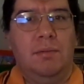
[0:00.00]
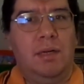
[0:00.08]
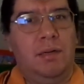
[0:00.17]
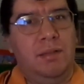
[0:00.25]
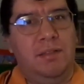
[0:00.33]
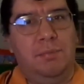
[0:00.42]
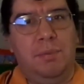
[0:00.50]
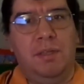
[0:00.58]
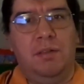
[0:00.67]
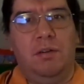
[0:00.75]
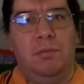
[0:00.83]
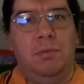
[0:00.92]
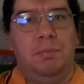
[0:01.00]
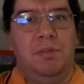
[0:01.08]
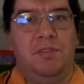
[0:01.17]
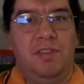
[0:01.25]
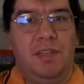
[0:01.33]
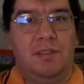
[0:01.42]
while he's been
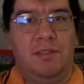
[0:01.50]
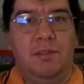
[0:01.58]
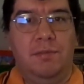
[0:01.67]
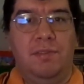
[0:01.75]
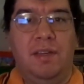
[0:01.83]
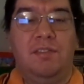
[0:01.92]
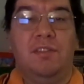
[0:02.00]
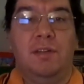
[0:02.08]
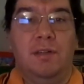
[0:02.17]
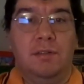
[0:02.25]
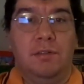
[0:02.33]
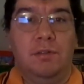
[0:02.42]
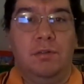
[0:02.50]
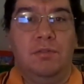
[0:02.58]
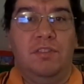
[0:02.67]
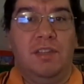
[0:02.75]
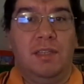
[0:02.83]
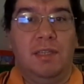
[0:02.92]
overprotective as an
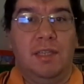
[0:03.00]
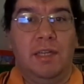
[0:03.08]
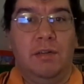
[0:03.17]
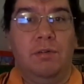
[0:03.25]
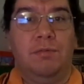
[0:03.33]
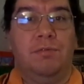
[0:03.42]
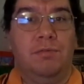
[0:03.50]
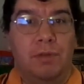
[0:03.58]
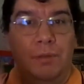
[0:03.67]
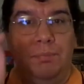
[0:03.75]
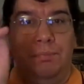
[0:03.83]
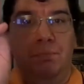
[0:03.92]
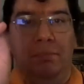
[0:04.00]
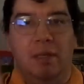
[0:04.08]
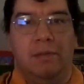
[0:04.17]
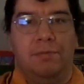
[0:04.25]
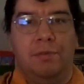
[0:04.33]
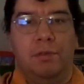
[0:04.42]
uncle, taking care of three
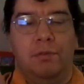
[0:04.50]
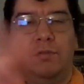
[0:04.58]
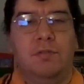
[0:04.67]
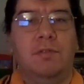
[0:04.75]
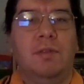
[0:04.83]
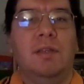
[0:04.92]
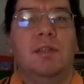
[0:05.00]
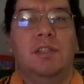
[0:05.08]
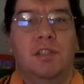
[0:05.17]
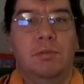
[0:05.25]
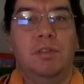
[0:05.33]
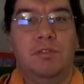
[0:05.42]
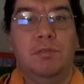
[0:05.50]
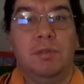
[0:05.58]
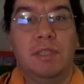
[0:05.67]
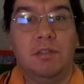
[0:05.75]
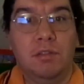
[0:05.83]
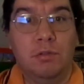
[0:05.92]
nephews, Huey,
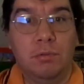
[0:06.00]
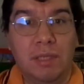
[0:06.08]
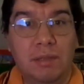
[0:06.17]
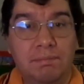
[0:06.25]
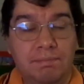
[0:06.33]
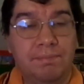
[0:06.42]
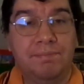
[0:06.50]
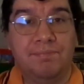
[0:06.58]
Dewey, and Louie.